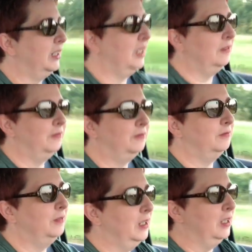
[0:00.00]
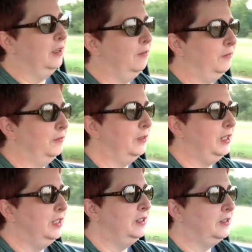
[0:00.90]
I got a
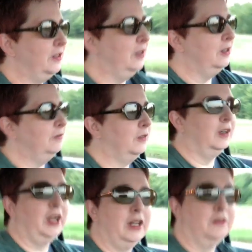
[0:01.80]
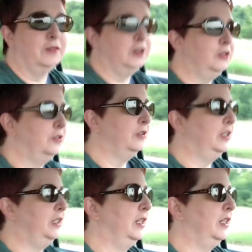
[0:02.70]
free dessert for our anniversary,